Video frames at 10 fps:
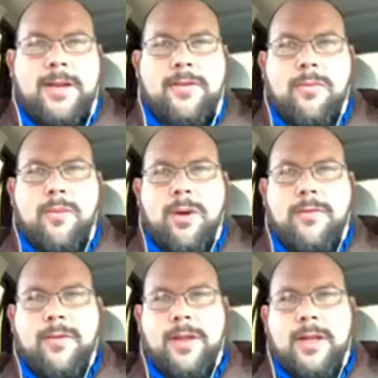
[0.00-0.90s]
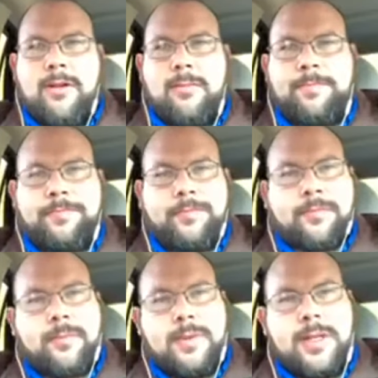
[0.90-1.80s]
It's rewarding for them
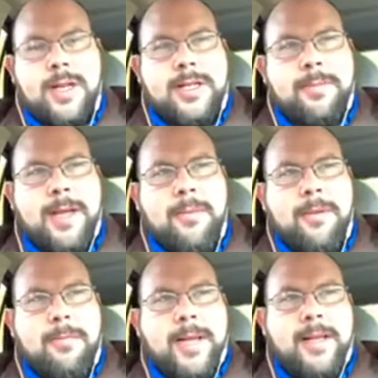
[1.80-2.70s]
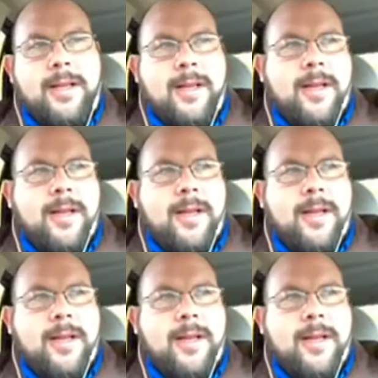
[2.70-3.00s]
to be able to meet